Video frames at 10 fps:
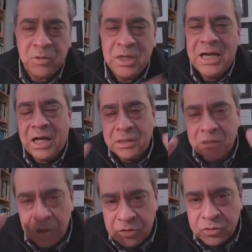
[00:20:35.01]
So a
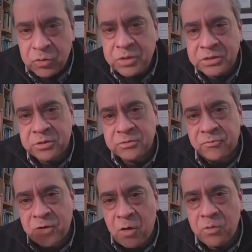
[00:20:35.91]
lot to do in
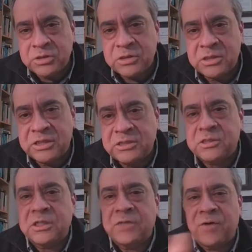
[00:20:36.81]
terms of closing the
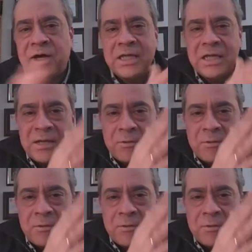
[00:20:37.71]
digital divide,